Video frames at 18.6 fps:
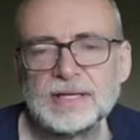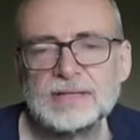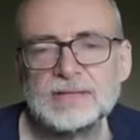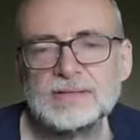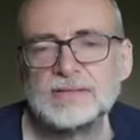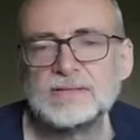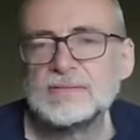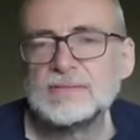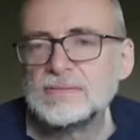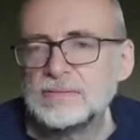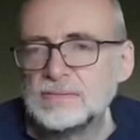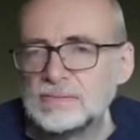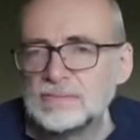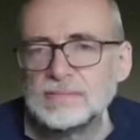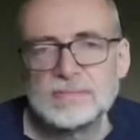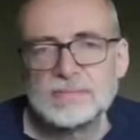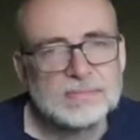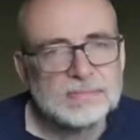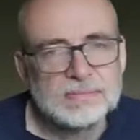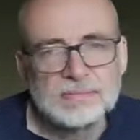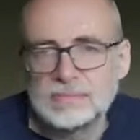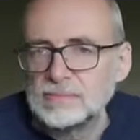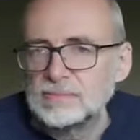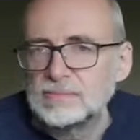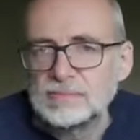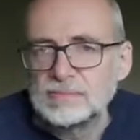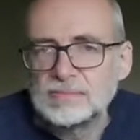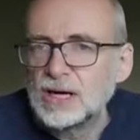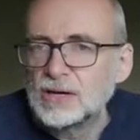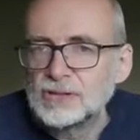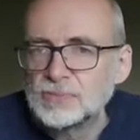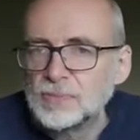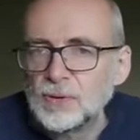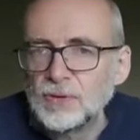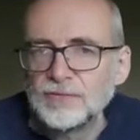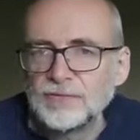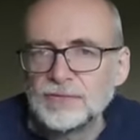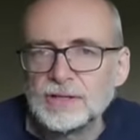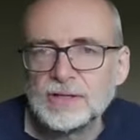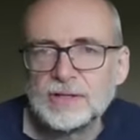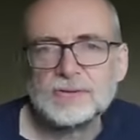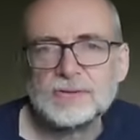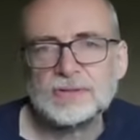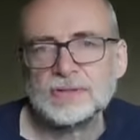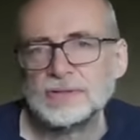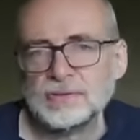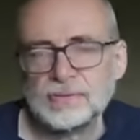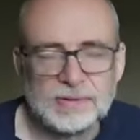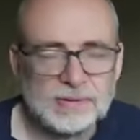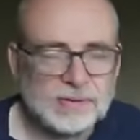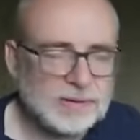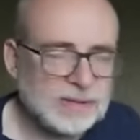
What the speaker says: there who knows more than you do,